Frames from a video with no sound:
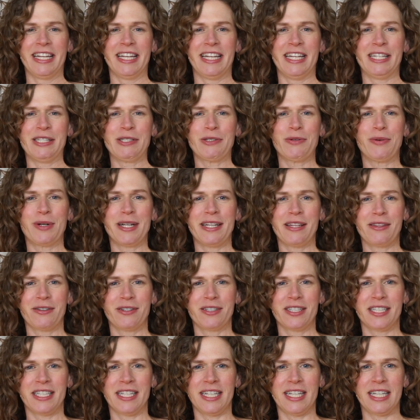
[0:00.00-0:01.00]
In
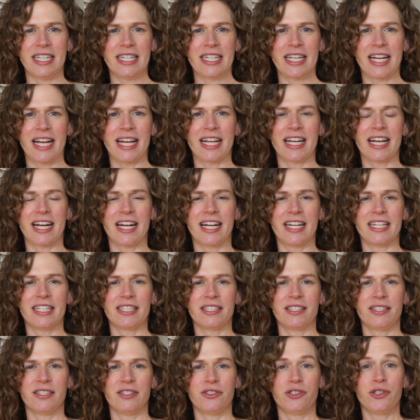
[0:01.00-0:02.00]
2013, I got
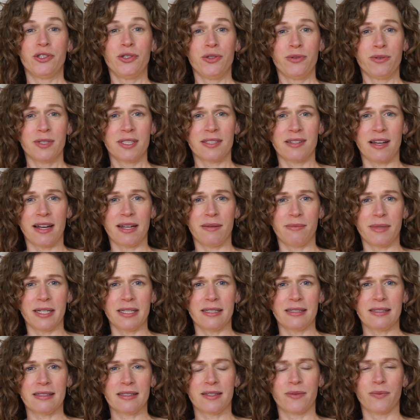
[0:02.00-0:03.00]
two
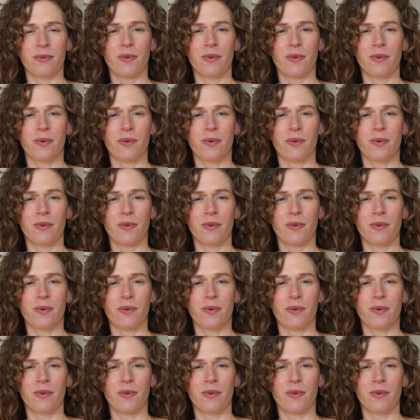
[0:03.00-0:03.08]
assignments.